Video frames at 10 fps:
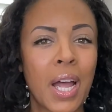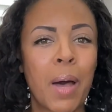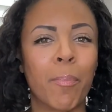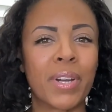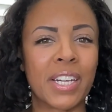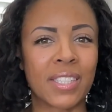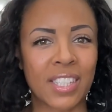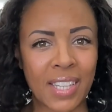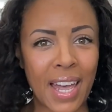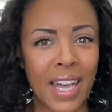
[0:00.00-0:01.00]
But
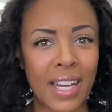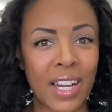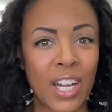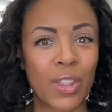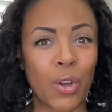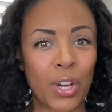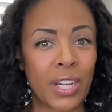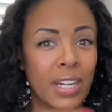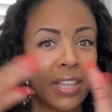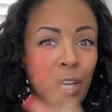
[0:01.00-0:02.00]
instead,
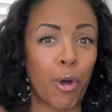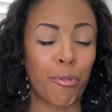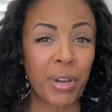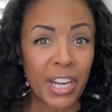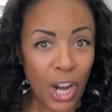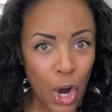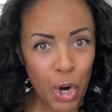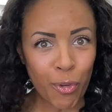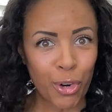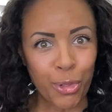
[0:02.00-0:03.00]
they go from eating
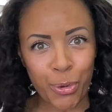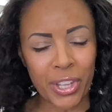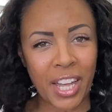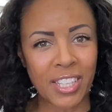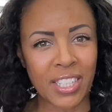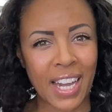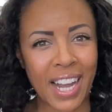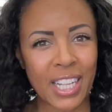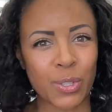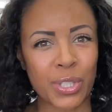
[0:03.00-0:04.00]
over 3,000
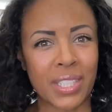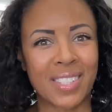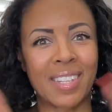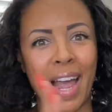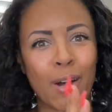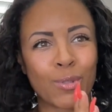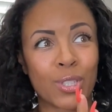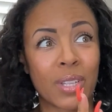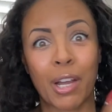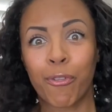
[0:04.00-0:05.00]
calories down to
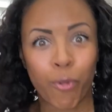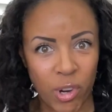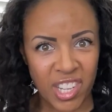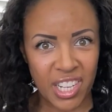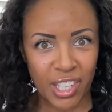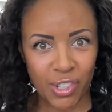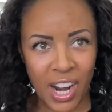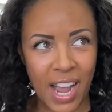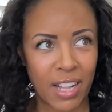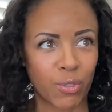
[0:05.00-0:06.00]
like 1,400
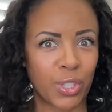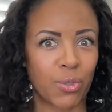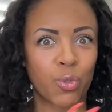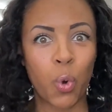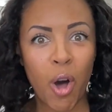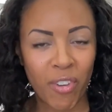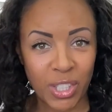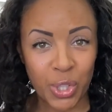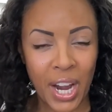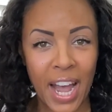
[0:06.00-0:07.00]
calories or
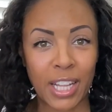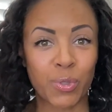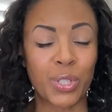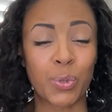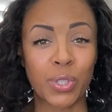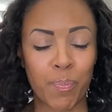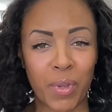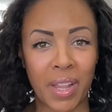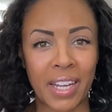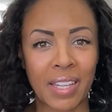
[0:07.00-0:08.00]
1,200 calories or something
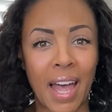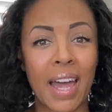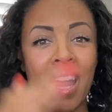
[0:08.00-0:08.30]
like that.